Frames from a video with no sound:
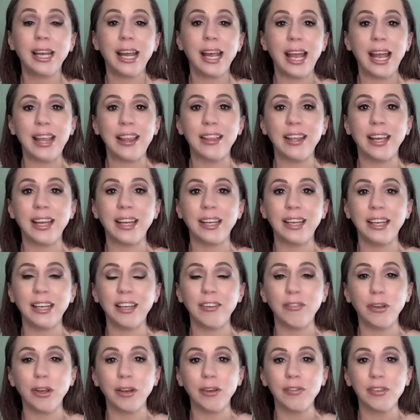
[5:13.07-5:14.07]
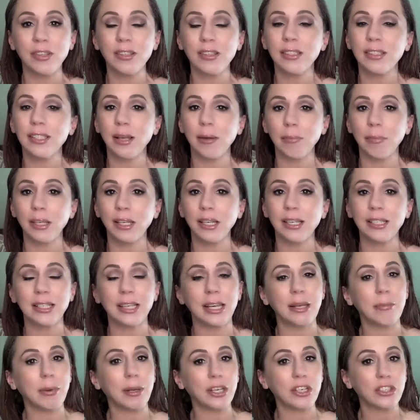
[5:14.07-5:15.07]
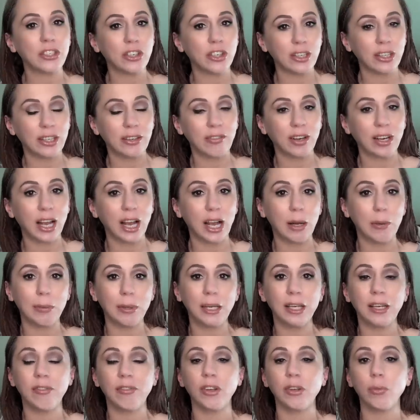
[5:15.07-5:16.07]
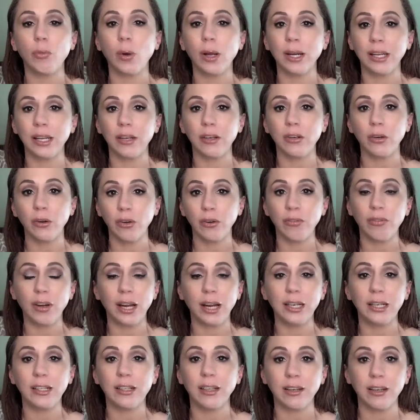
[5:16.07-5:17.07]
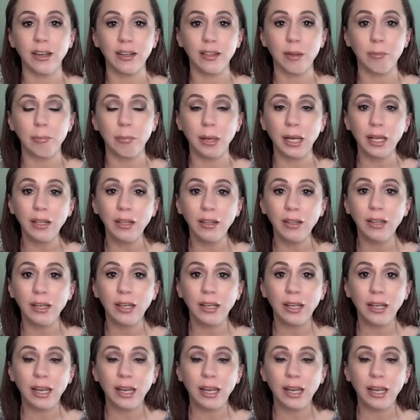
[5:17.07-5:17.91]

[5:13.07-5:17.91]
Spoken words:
And then if you have something to say, make sure to leave a comment. If you want to get notified, click on the bell.